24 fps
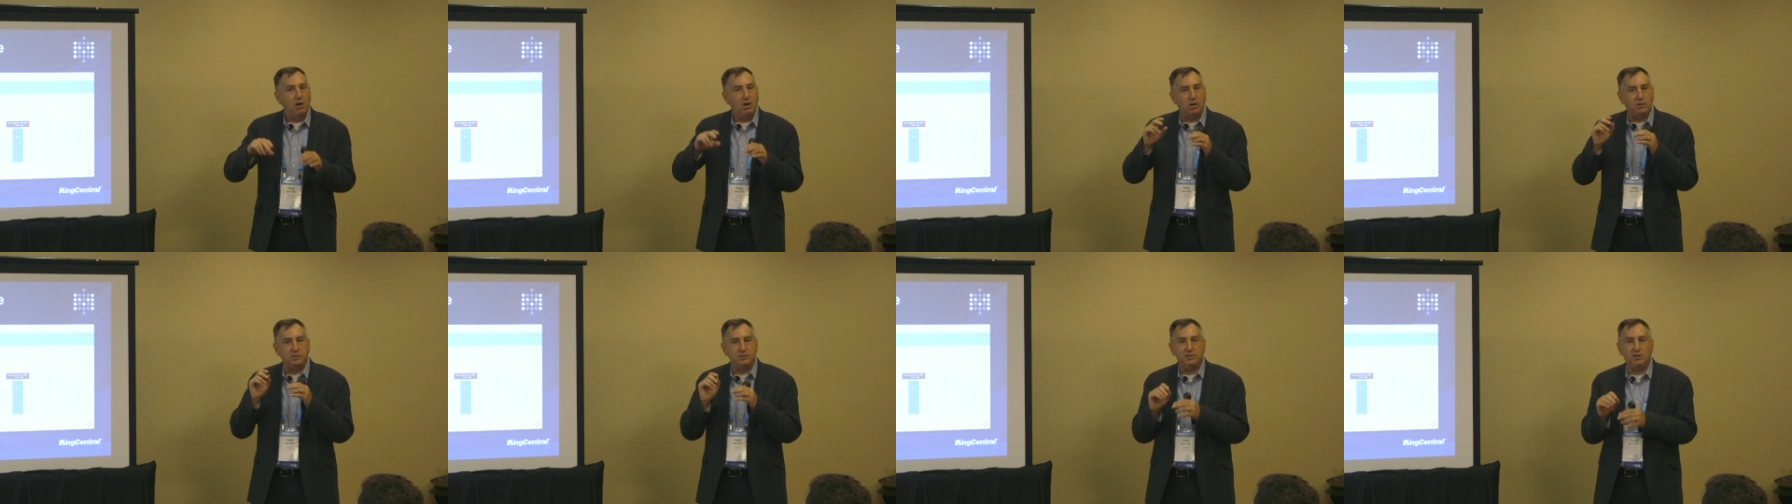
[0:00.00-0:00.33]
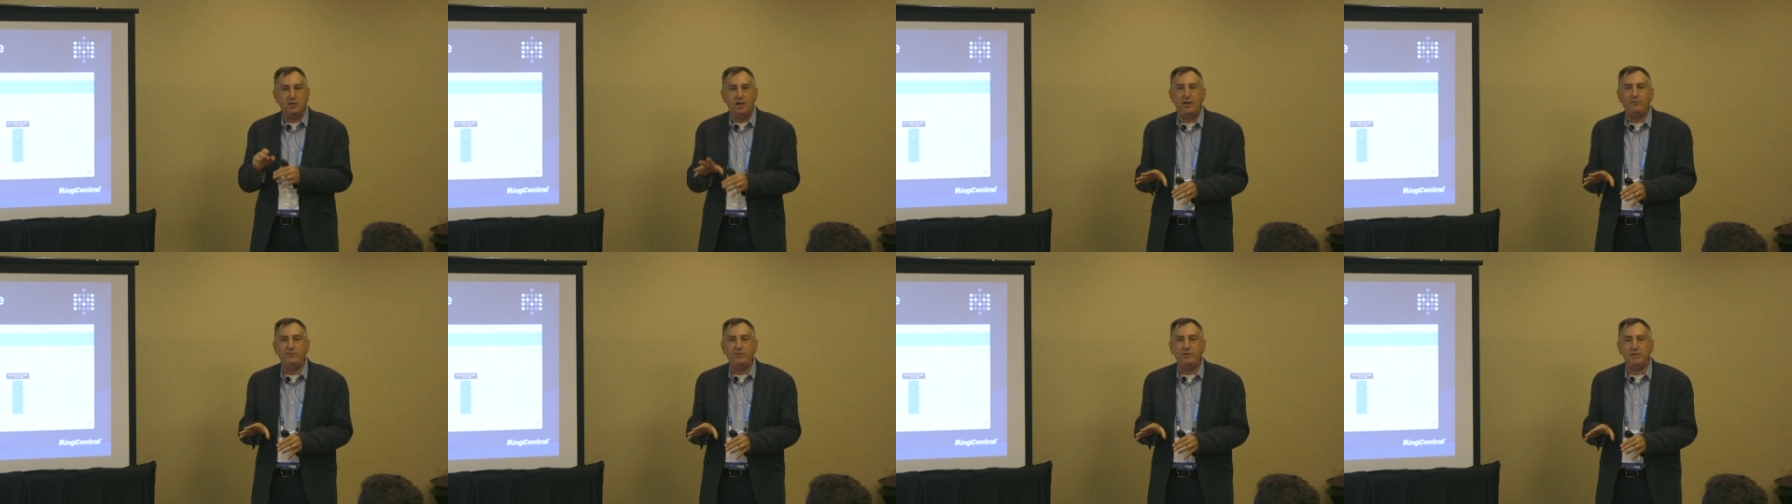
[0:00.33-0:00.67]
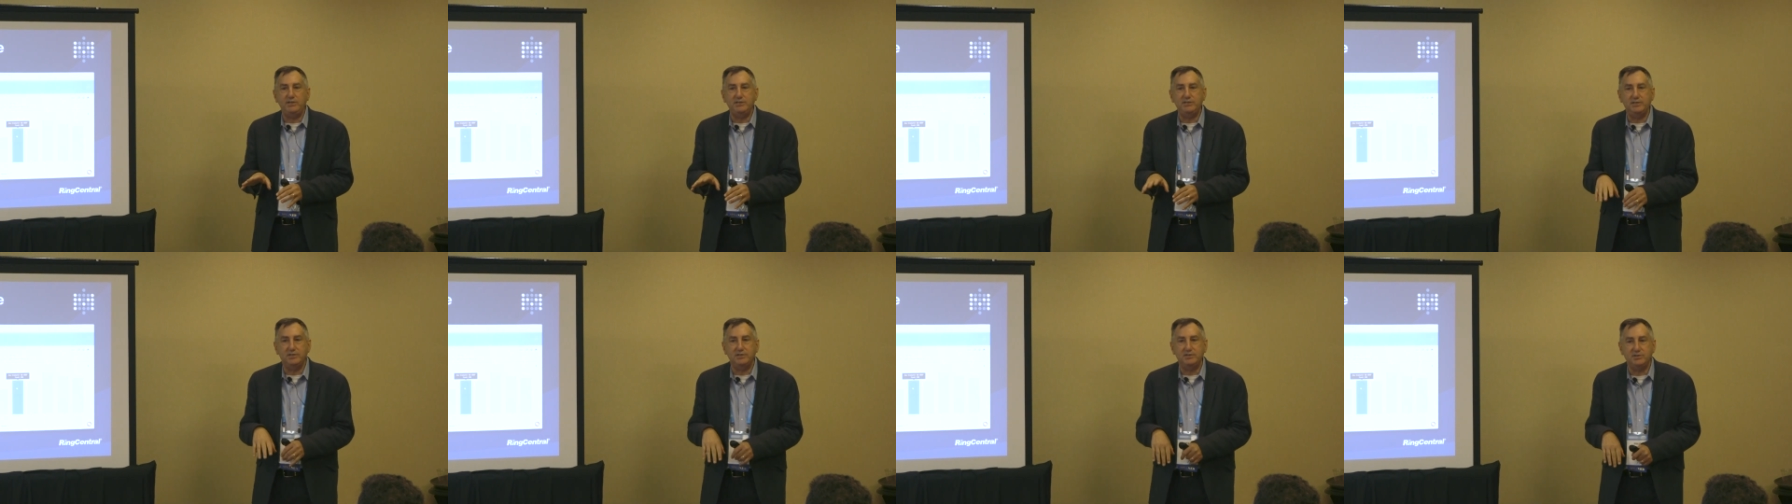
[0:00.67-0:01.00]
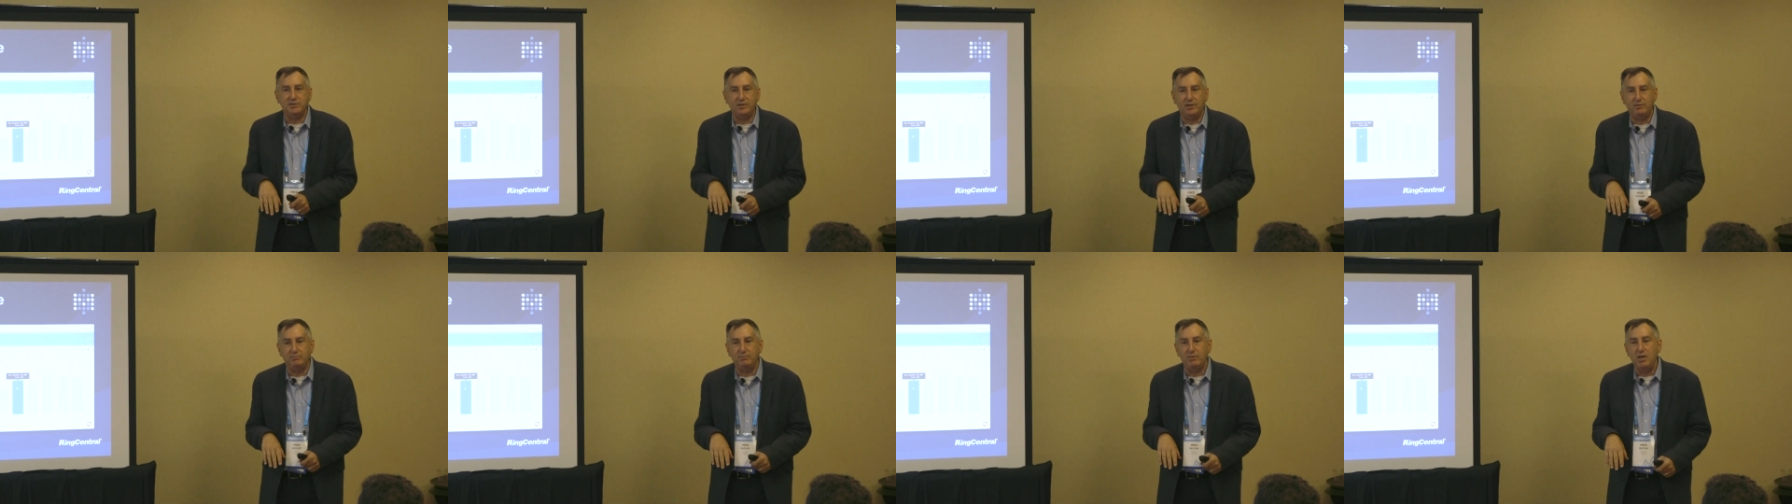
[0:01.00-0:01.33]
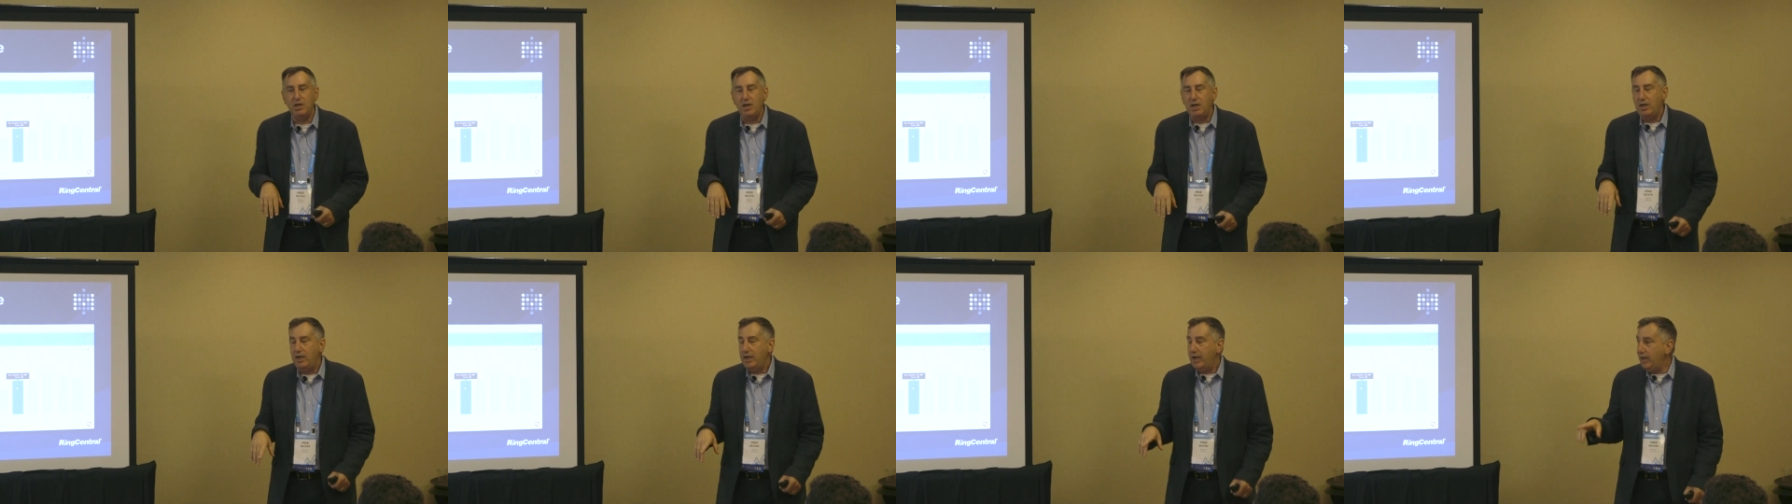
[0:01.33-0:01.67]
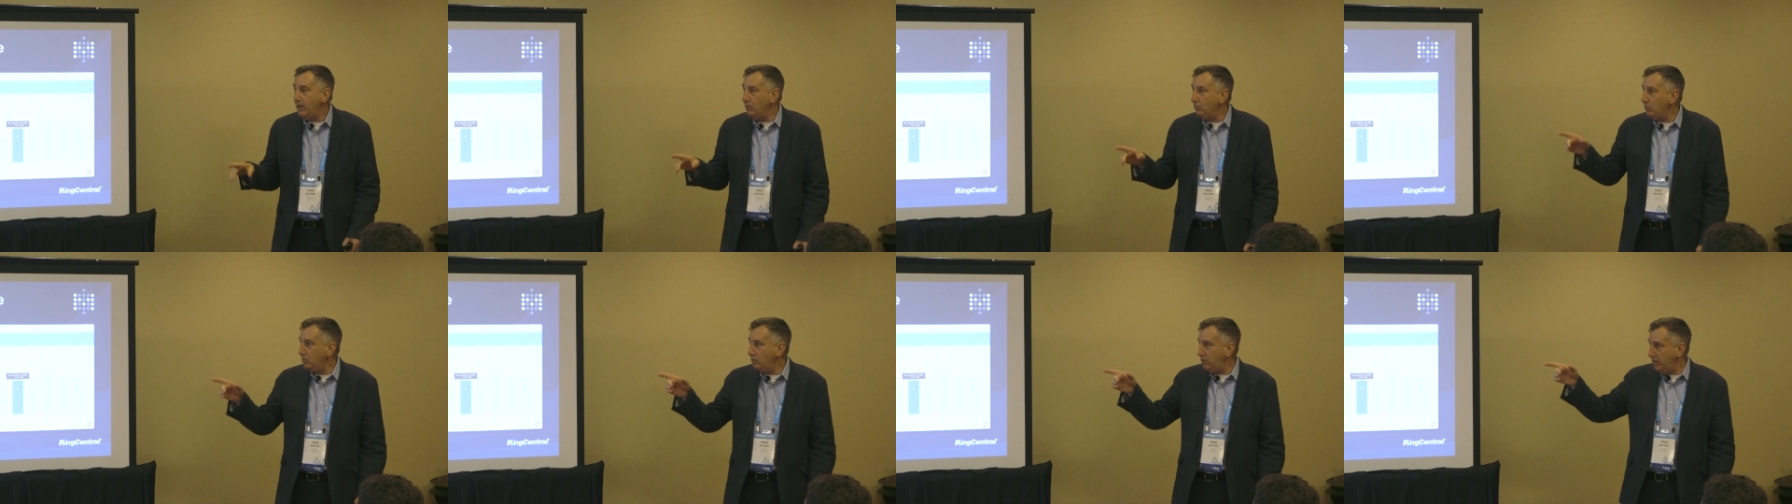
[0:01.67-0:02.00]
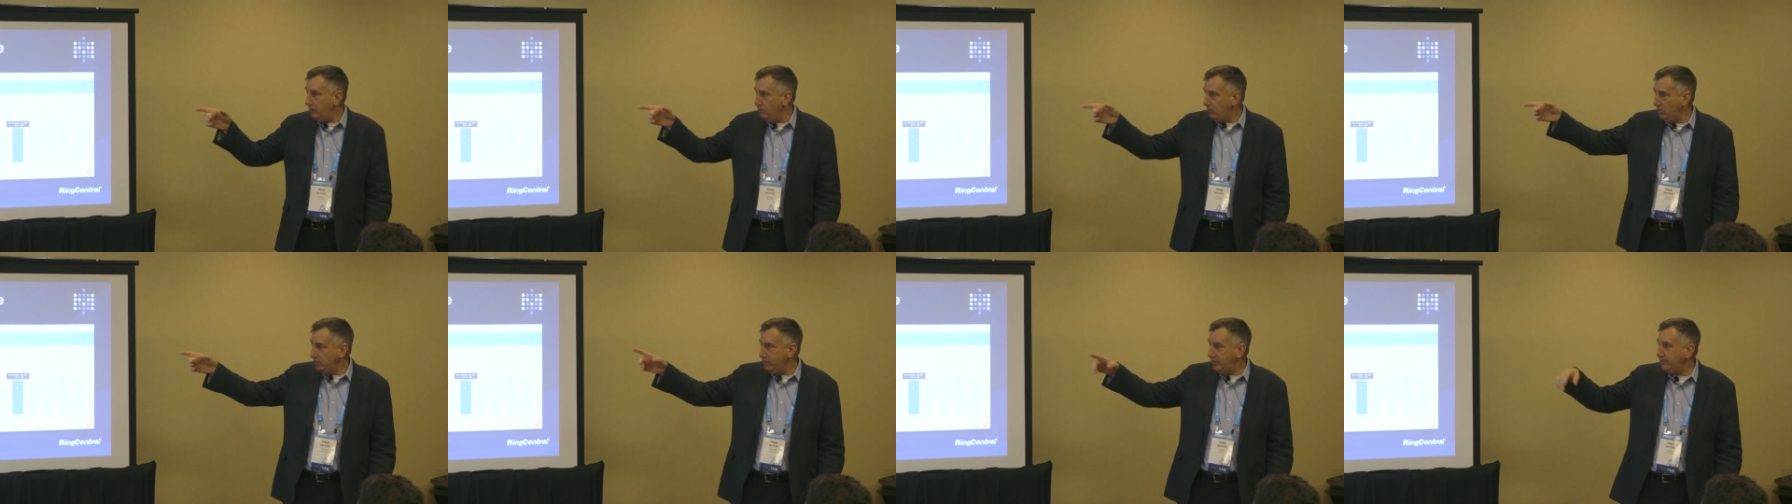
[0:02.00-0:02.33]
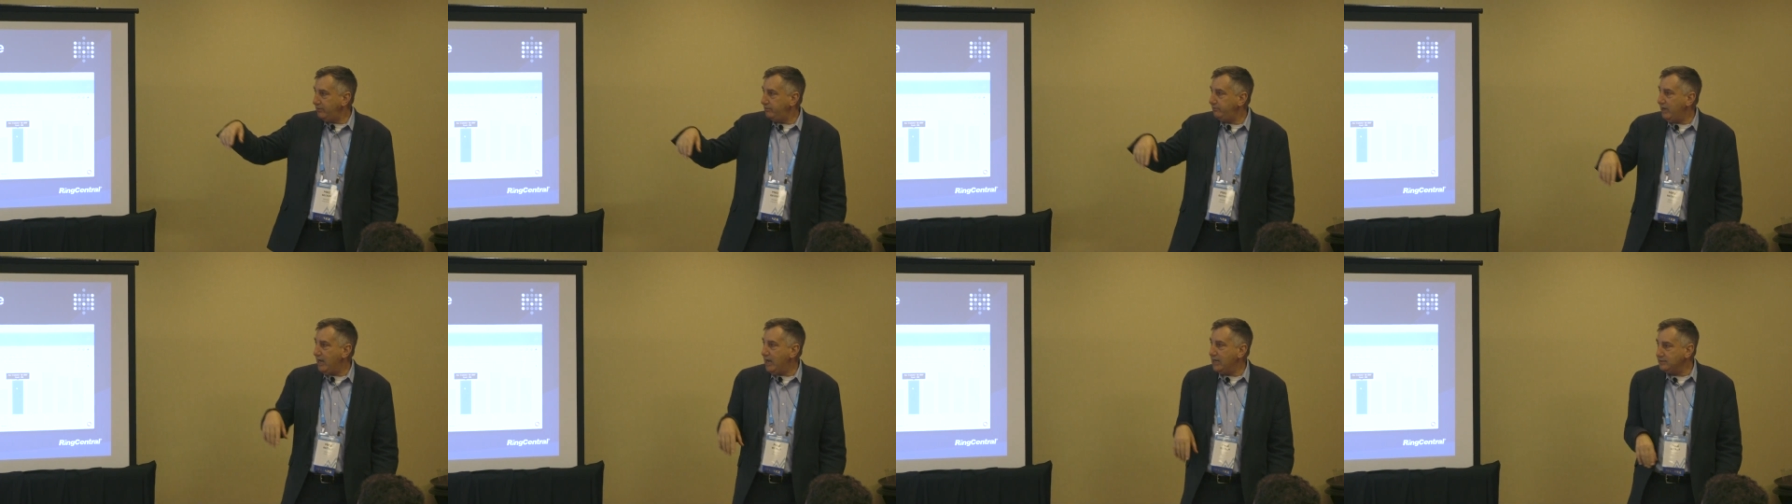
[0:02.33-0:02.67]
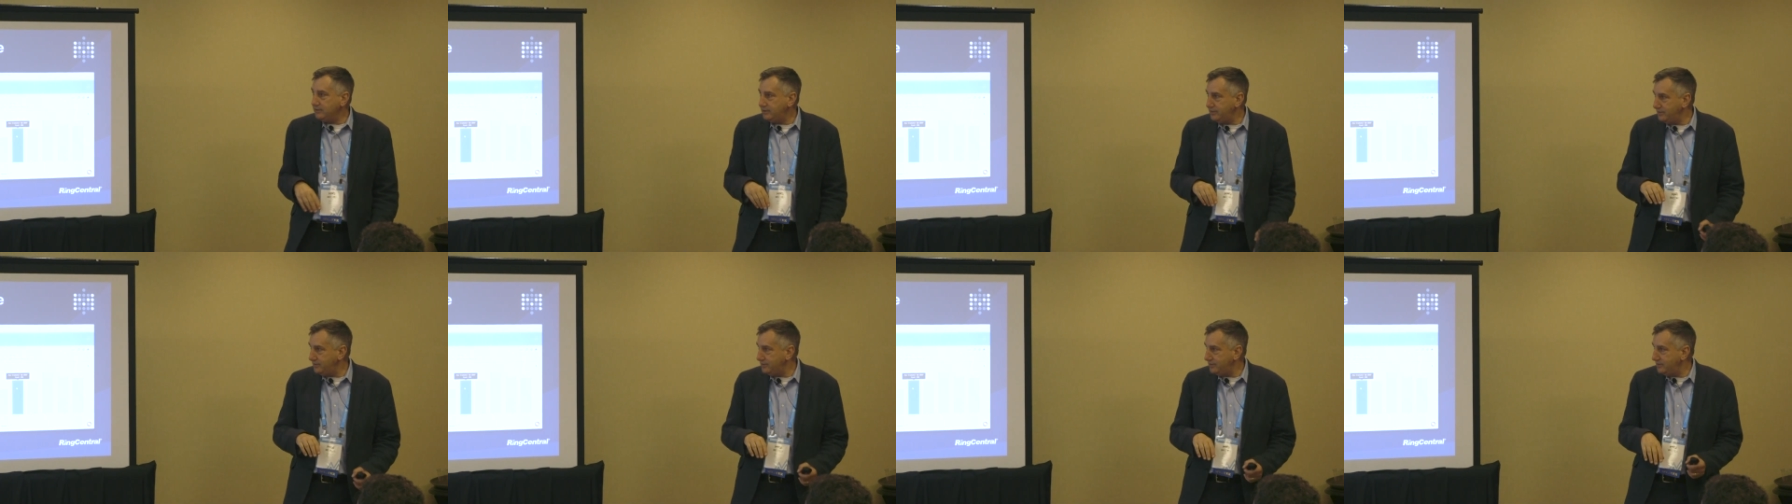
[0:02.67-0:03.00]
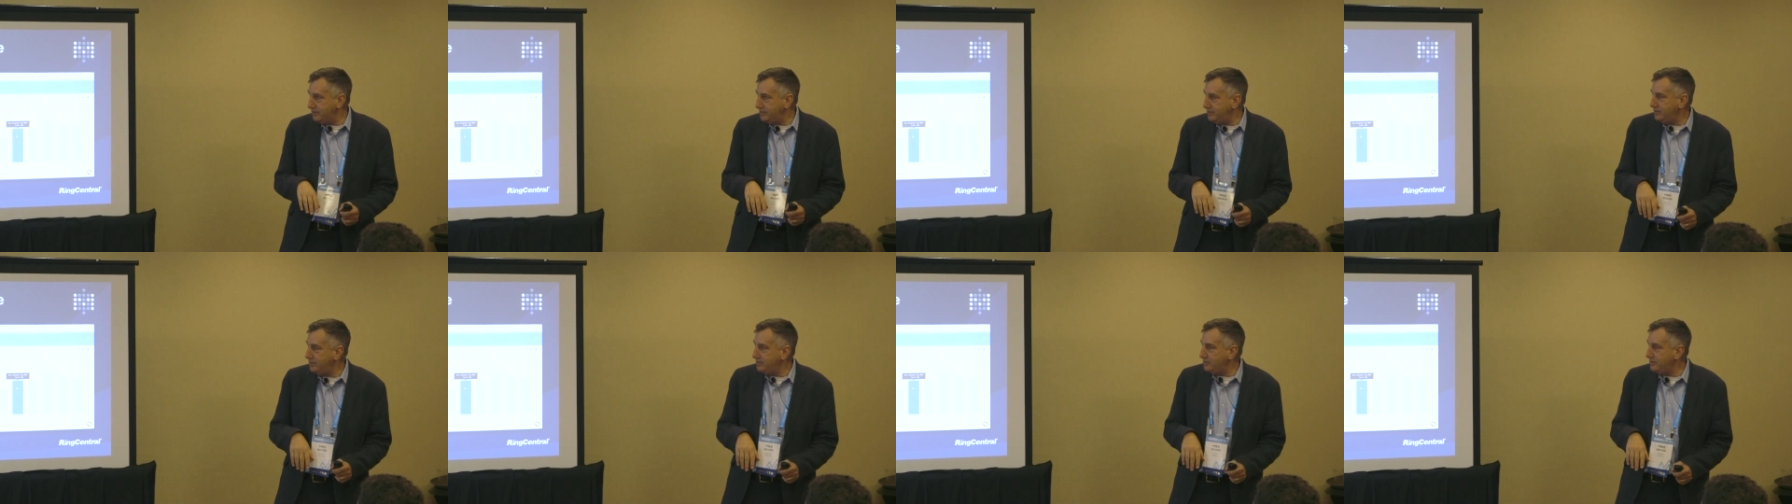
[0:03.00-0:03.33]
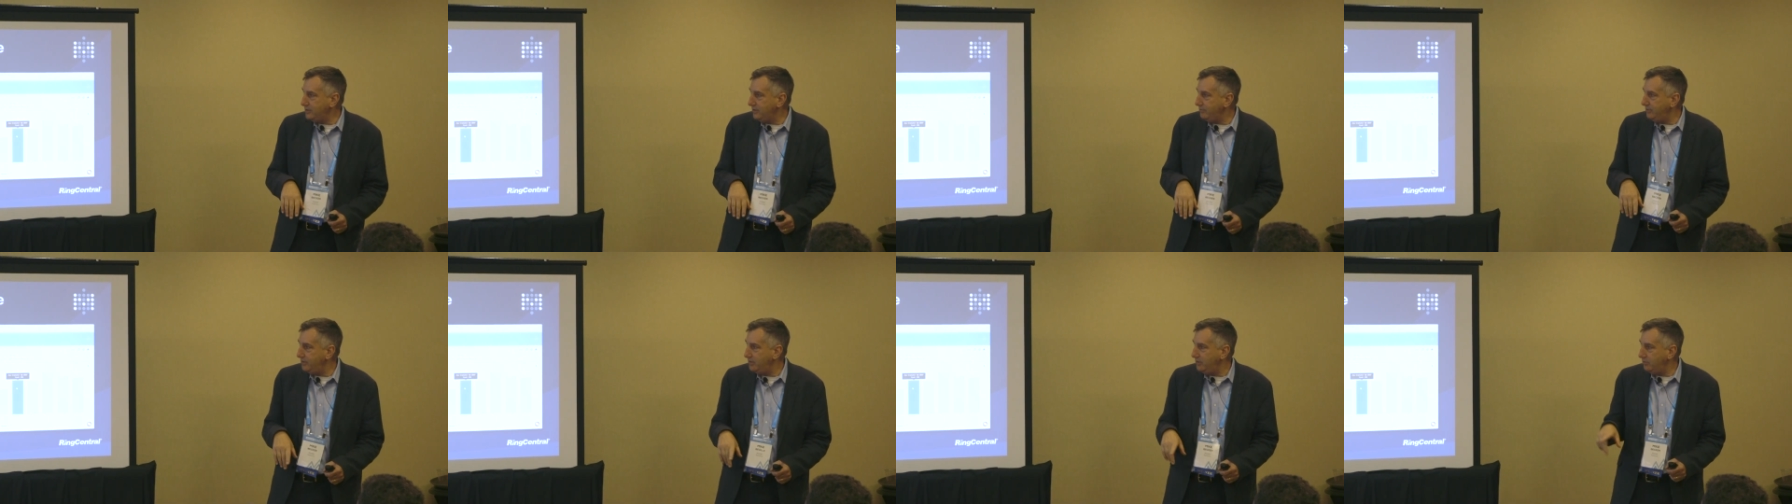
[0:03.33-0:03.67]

our telephony system, and we'll give them access to the system,